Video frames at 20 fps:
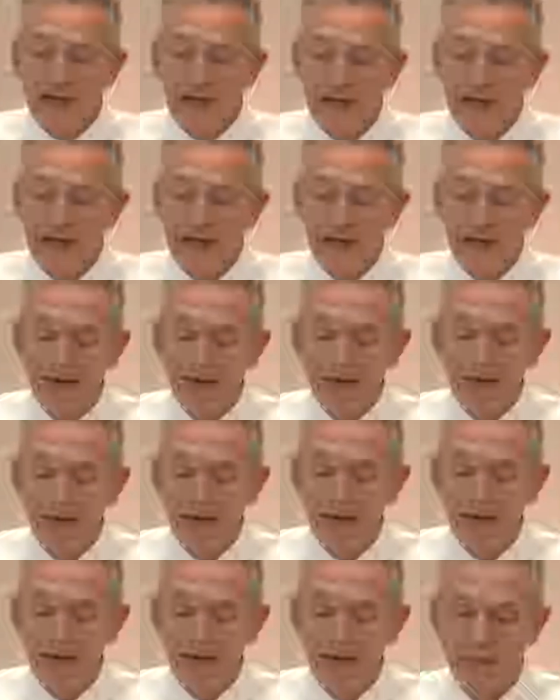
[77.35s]
And
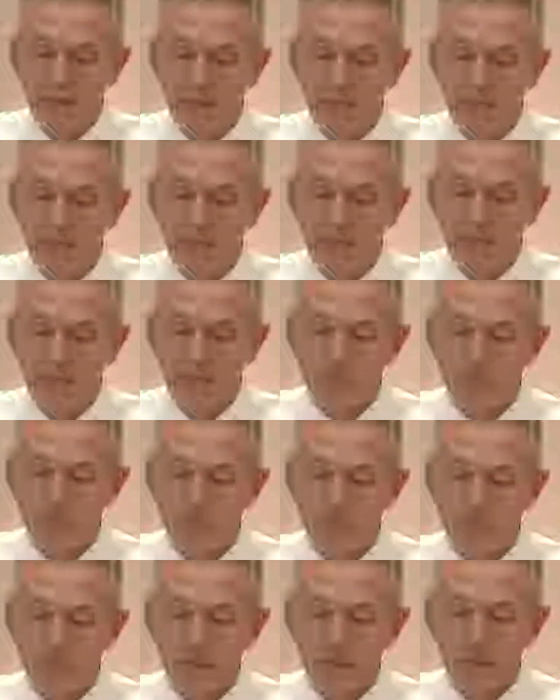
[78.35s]
uh,
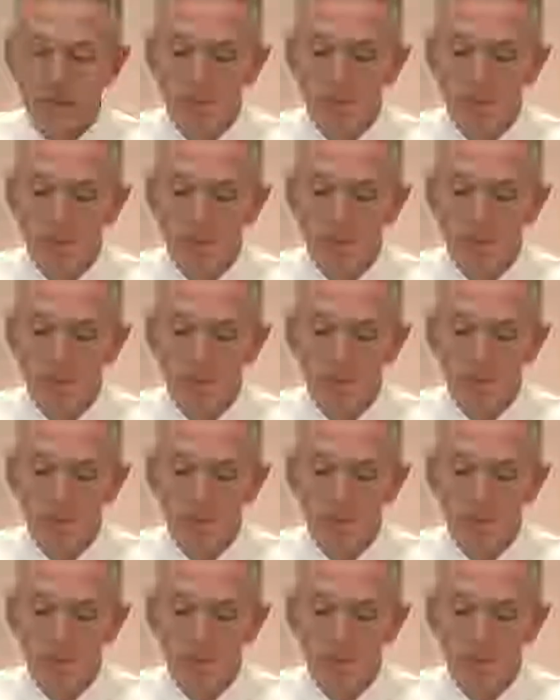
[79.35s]
we